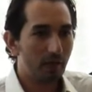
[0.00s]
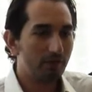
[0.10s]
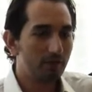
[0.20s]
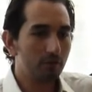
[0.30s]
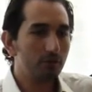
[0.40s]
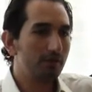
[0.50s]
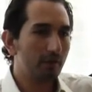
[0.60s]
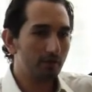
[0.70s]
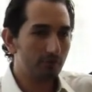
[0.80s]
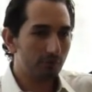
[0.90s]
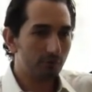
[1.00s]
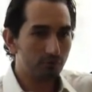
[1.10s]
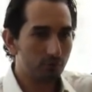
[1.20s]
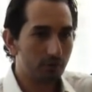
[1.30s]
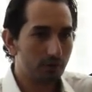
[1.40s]
having good taste for
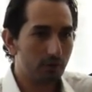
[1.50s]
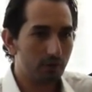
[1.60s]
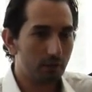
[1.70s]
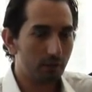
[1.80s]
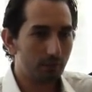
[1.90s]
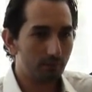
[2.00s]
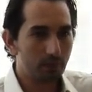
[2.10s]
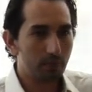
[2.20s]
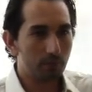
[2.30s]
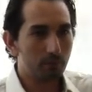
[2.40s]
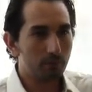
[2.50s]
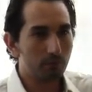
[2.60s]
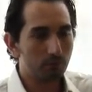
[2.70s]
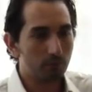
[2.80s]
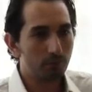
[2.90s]
food and being able
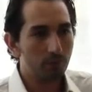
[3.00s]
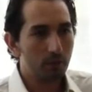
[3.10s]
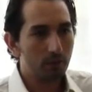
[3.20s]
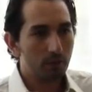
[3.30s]
to